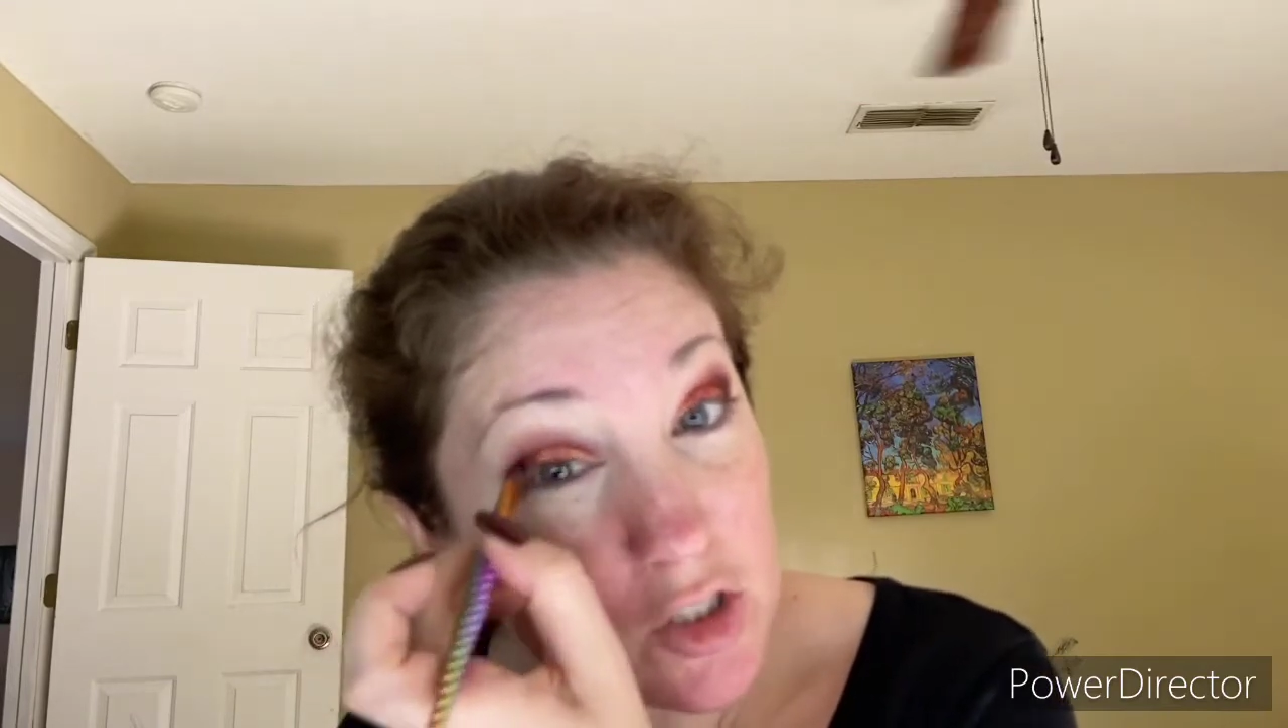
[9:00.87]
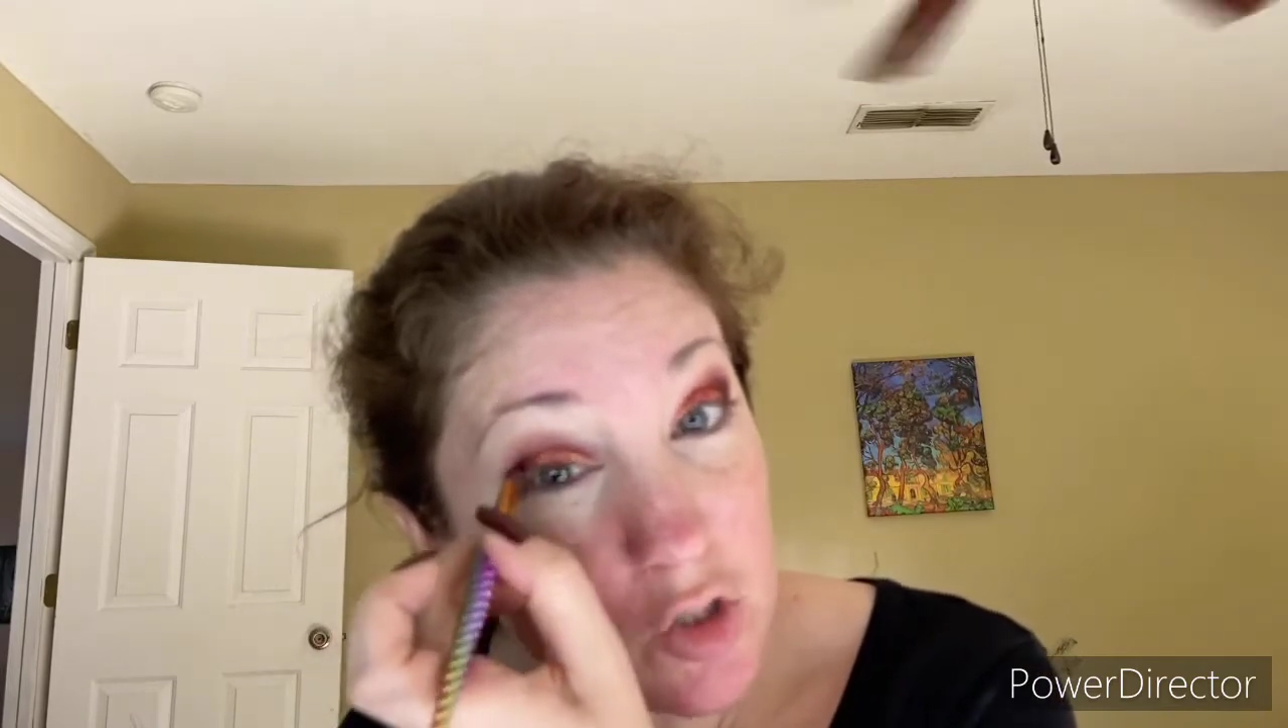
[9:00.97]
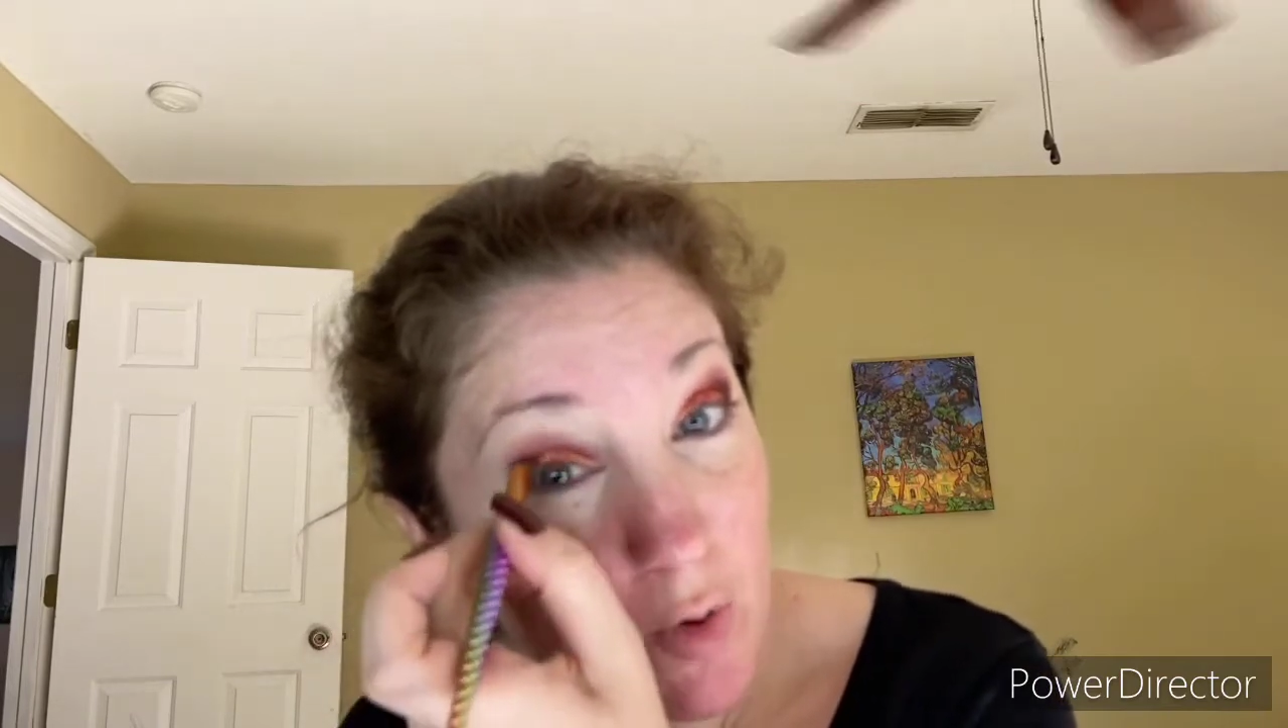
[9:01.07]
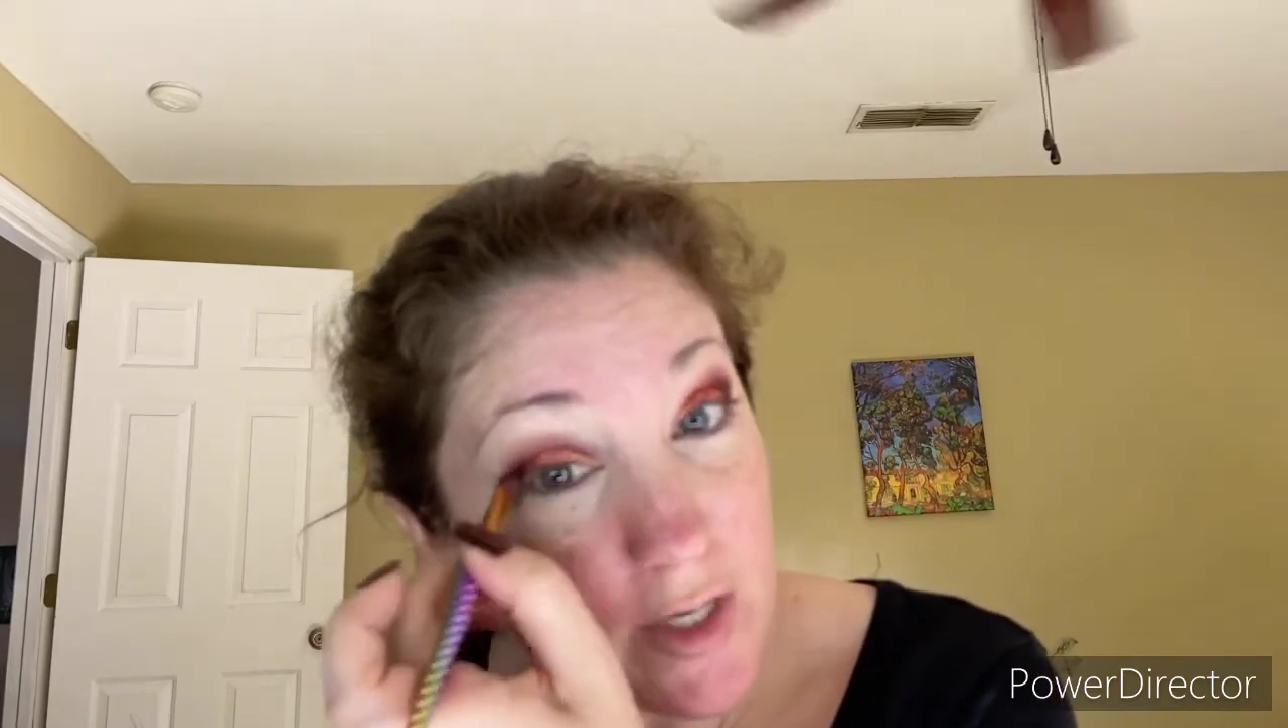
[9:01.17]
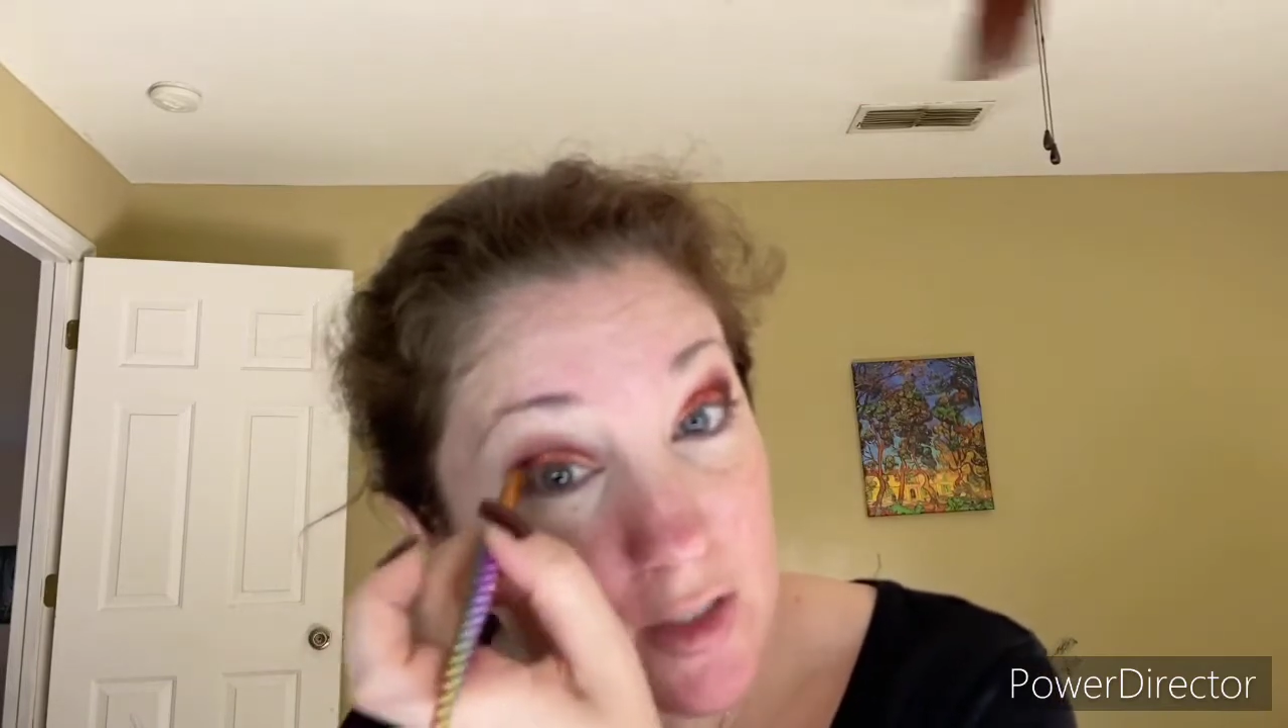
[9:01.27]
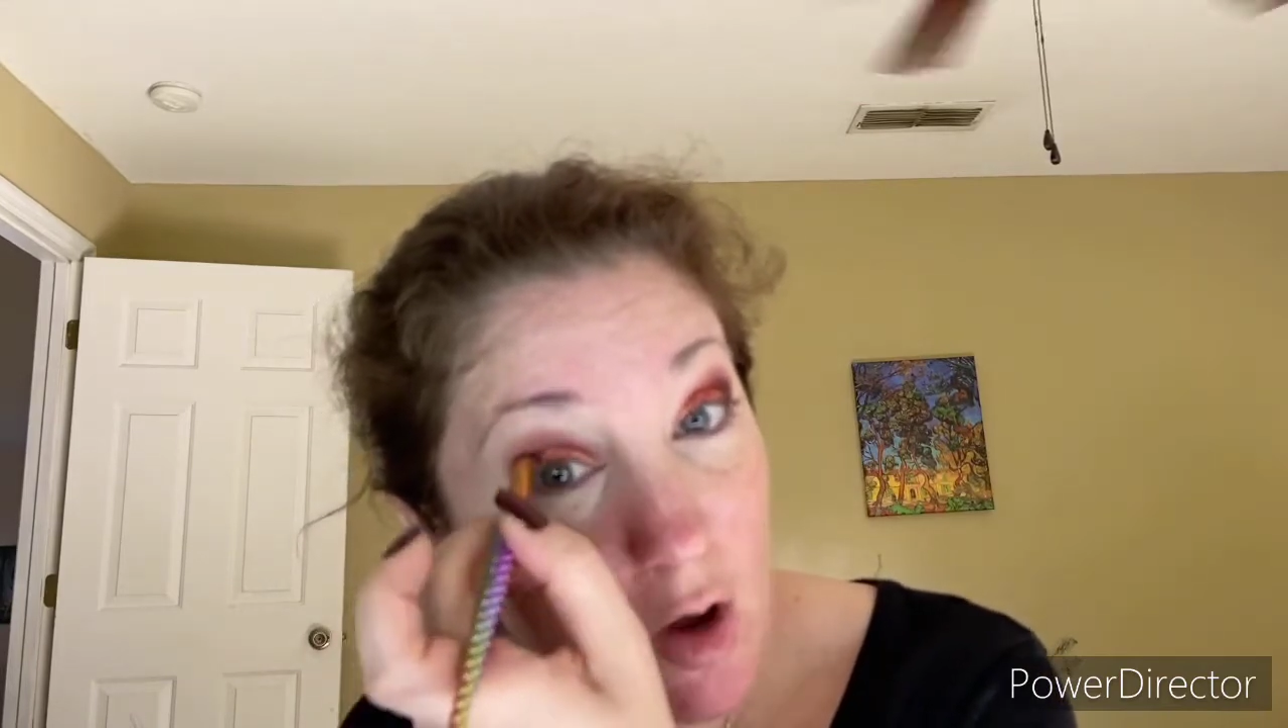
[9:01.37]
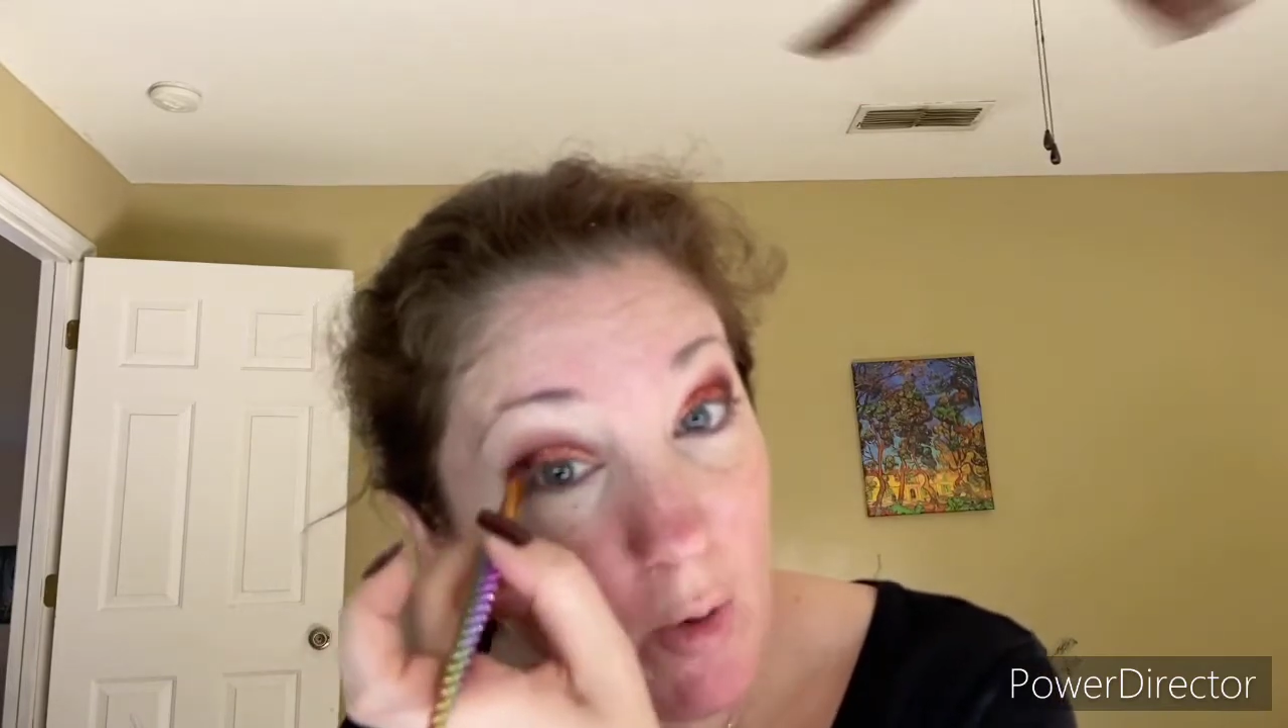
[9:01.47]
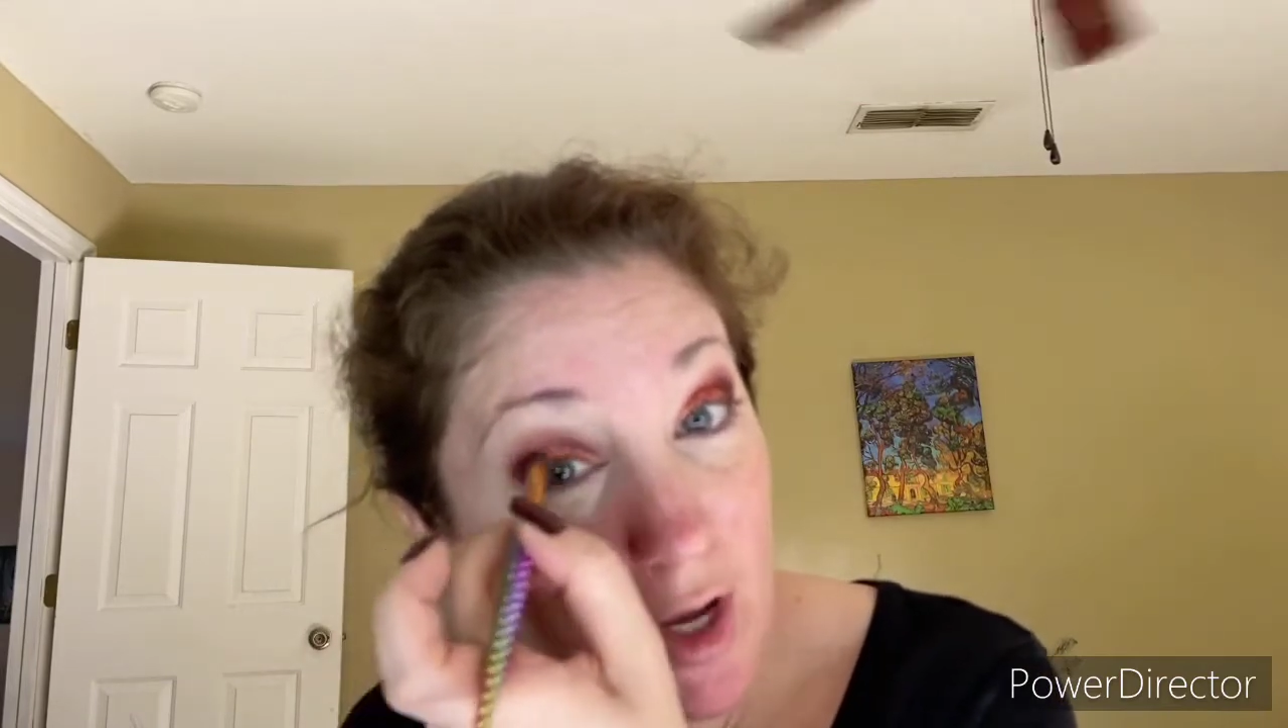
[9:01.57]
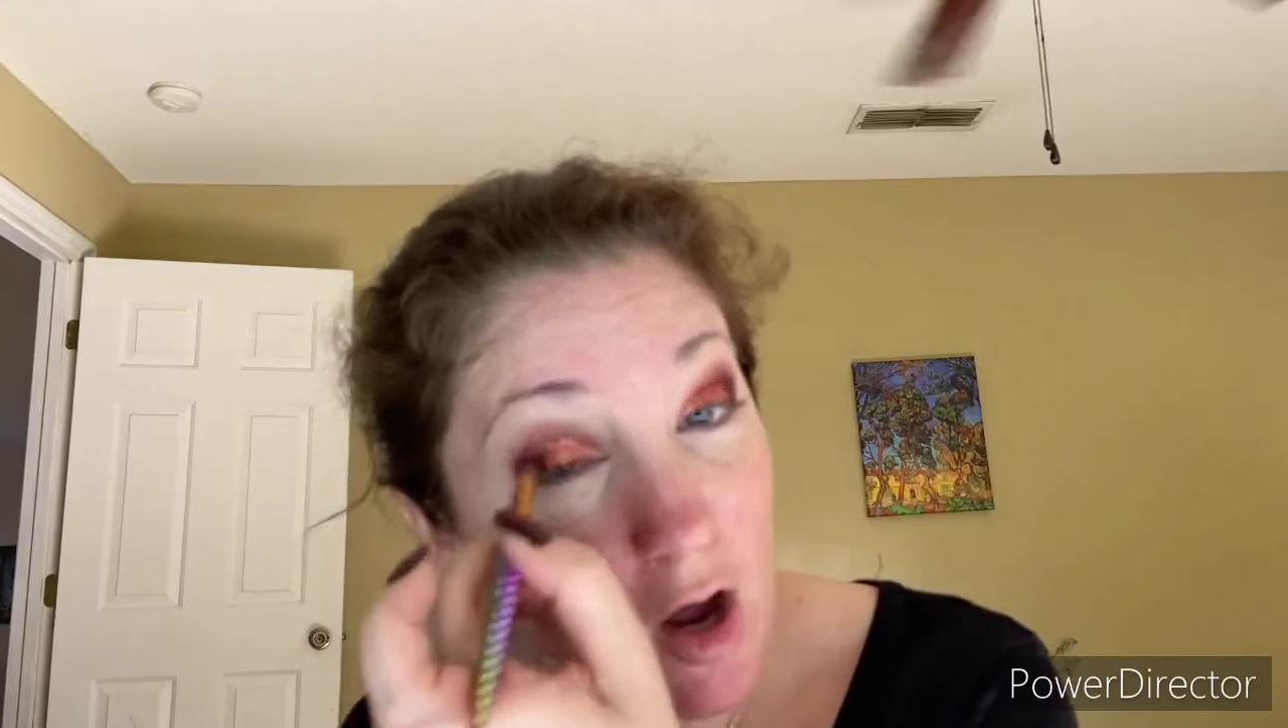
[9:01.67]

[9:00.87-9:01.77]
toy is going